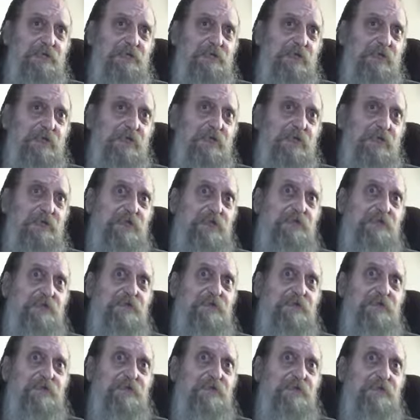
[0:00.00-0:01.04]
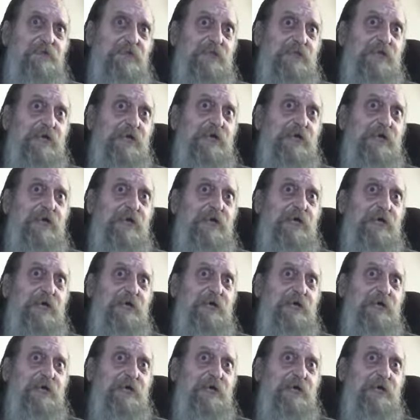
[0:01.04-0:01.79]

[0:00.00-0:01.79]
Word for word: falling from the sky,